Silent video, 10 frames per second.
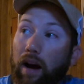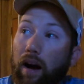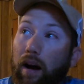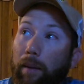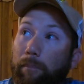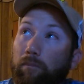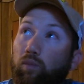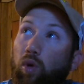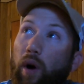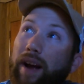
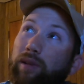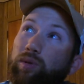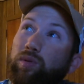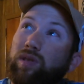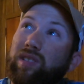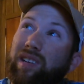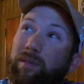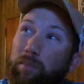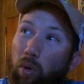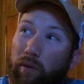Will I lose
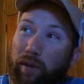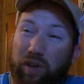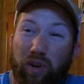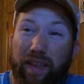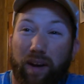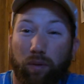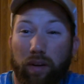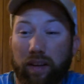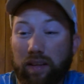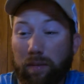more fish on that
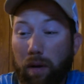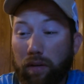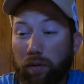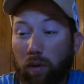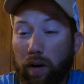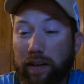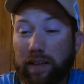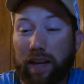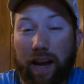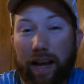rod than some other rods?